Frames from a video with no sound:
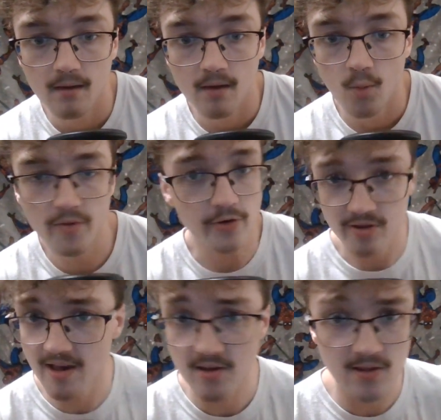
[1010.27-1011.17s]
Whether
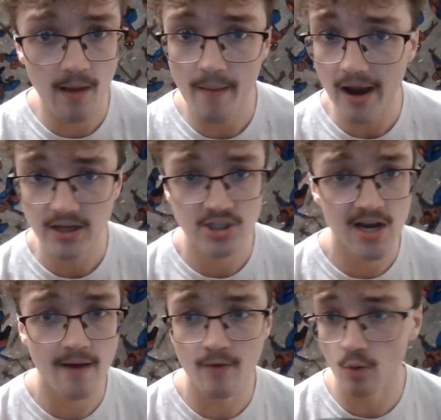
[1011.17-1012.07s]
it's Islam
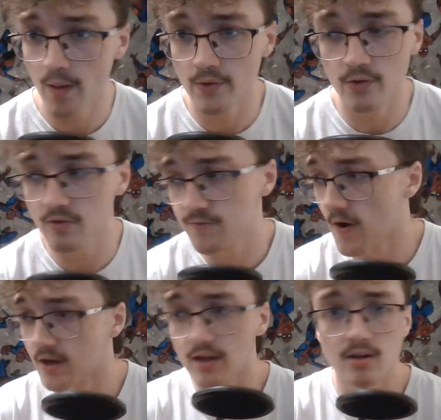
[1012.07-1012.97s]
Makhachev or whether it's
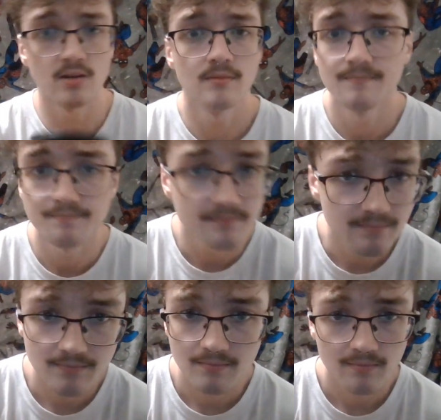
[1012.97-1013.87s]
fucking
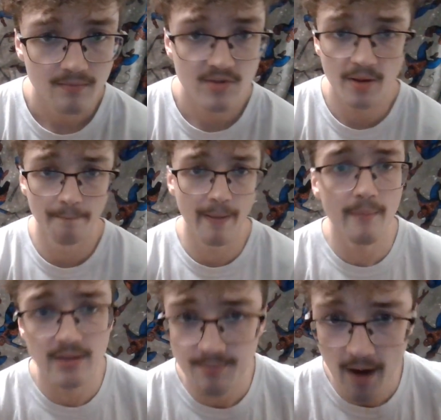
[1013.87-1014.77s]
some
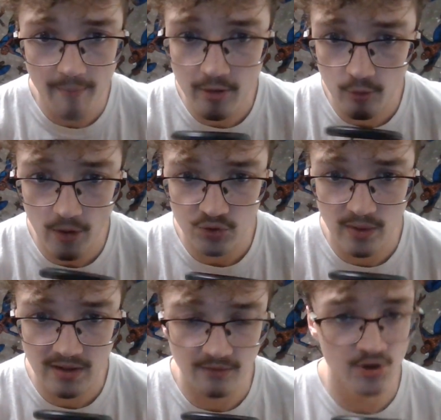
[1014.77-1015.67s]
bum at the bottom of the
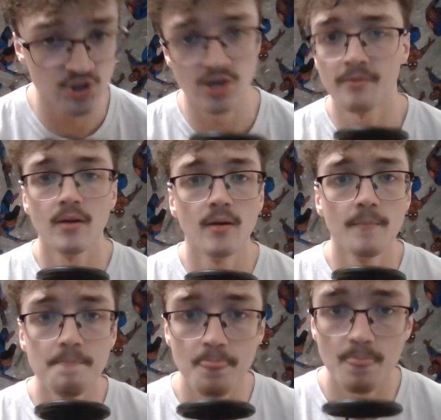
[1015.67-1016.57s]
welterweight division.
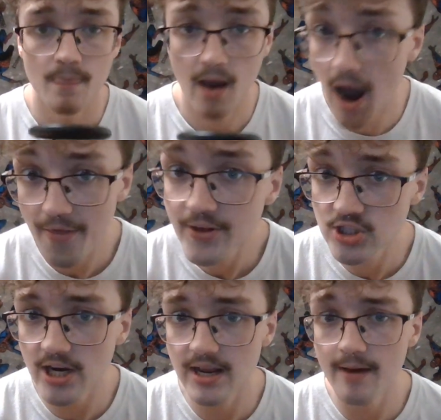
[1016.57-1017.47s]
I think
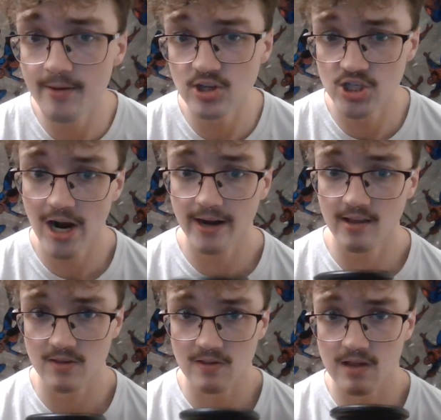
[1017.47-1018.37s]
JDM has a shot
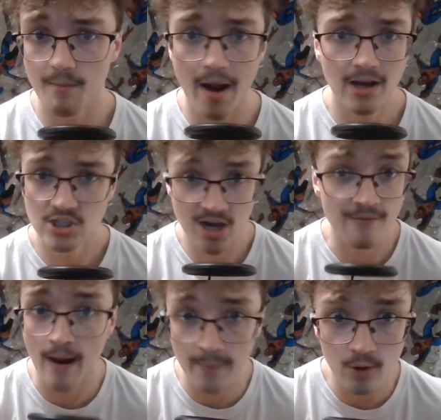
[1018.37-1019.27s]
against Islam Makhachev.
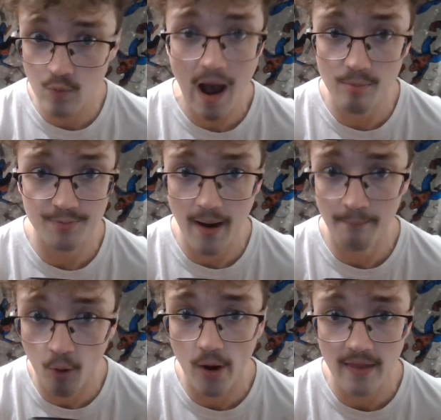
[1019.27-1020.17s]
I'm going to ride with my
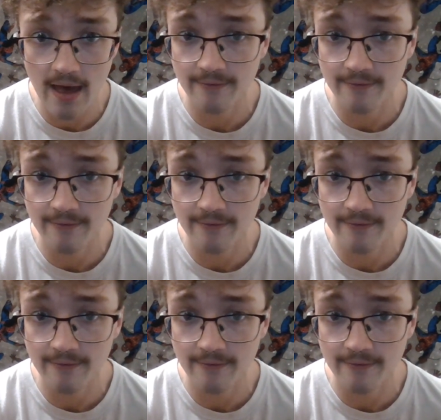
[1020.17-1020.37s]
boy in that